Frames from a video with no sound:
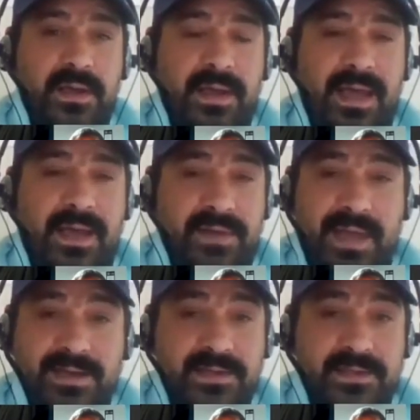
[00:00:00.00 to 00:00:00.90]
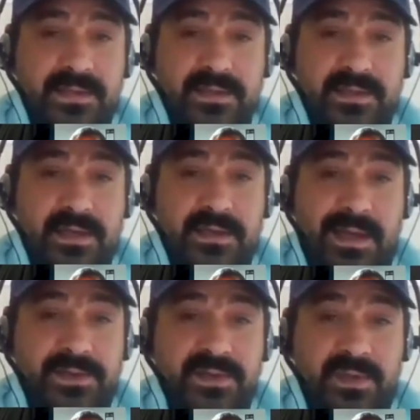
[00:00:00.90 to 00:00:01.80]
Having access to this
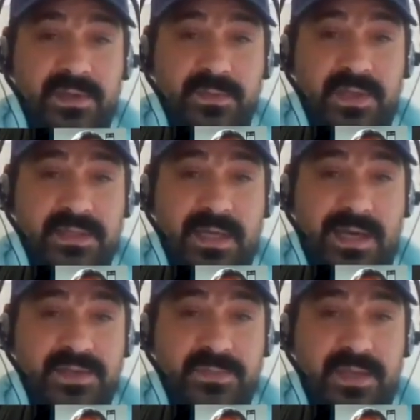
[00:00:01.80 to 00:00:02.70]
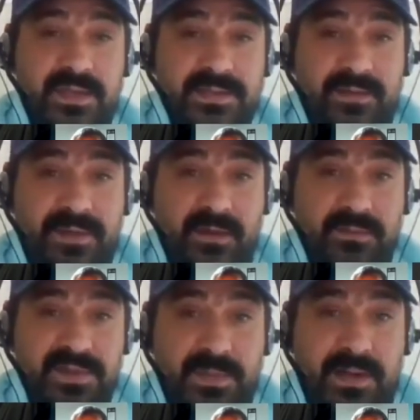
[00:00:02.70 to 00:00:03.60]
technology means we as conscious beings have that
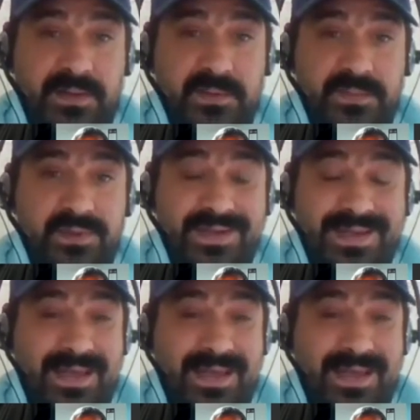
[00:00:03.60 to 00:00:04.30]
responsibility